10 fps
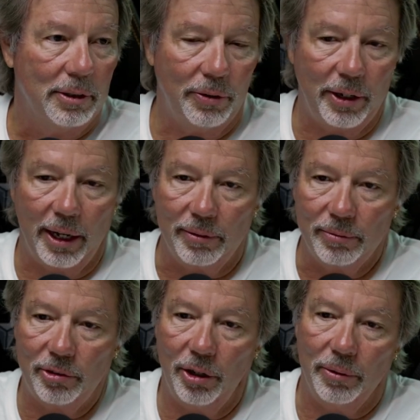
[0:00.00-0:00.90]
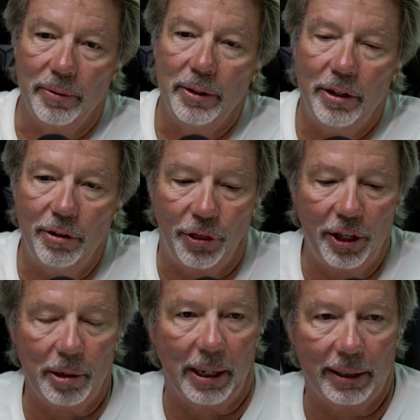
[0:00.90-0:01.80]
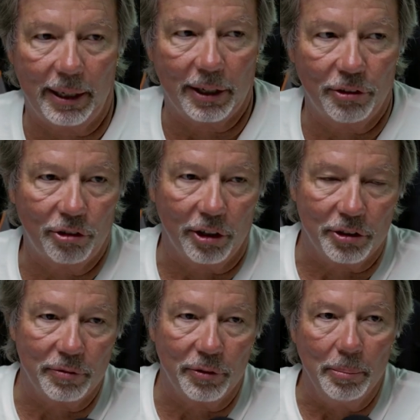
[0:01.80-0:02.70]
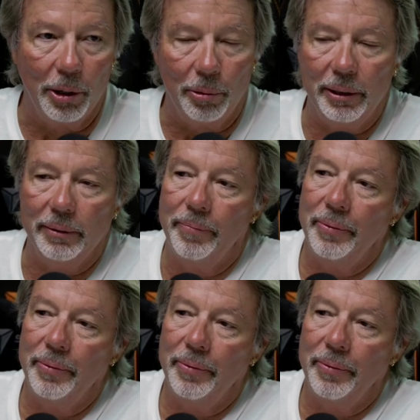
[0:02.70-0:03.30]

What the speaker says: Okay, so you think about that construction for a moment.